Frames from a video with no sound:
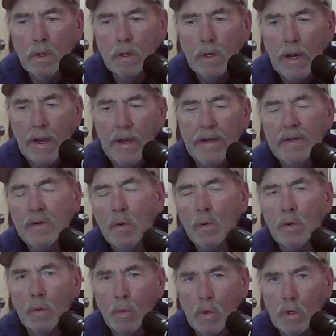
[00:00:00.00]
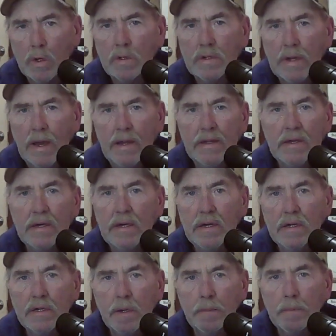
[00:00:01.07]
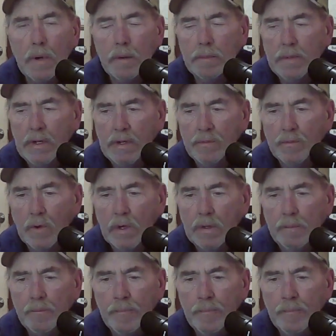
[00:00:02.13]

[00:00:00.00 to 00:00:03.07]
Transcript: I had to go to work. I had to get income coming in, right?